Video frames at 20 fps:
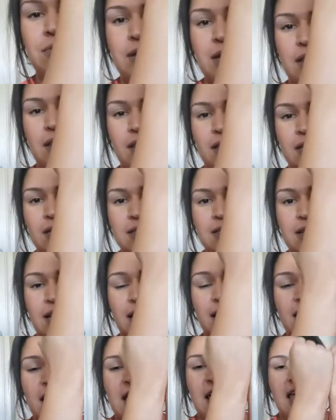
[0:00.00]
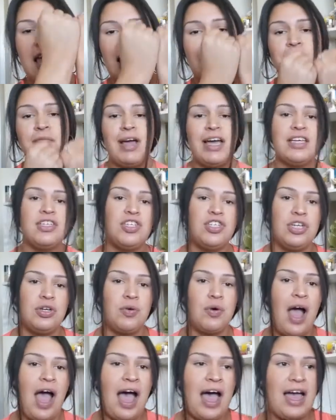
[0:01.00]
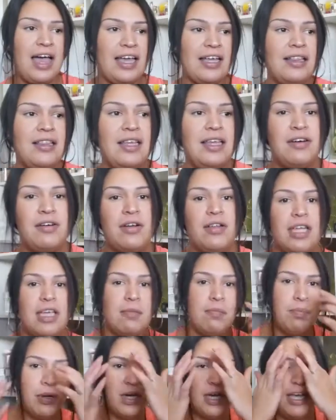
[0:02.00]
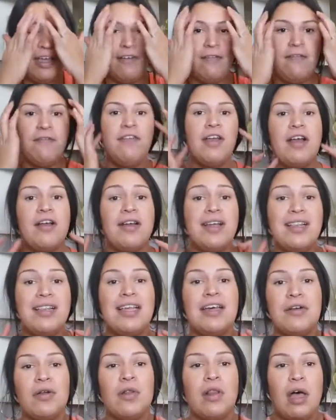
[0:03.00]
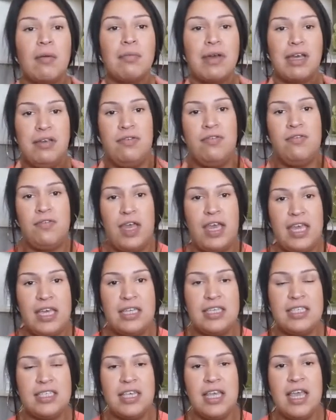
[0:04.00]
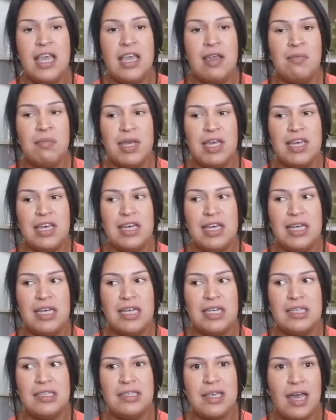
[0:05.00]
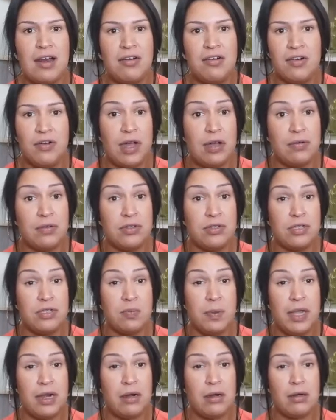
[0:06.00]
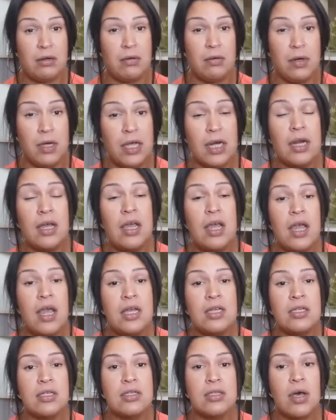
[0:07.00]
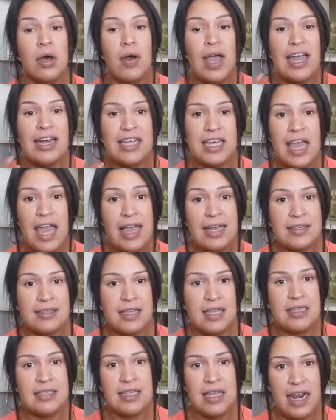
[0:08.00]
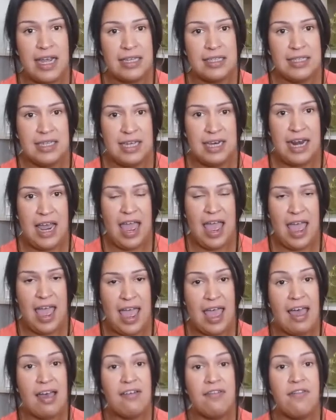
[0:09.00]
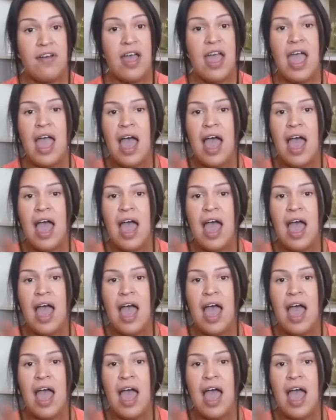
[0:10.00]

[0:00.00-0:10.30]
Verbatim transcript: what it looks like. And mind you, I literally put very little on my face because I don't know, I was just paranoid. So any excess that I did have,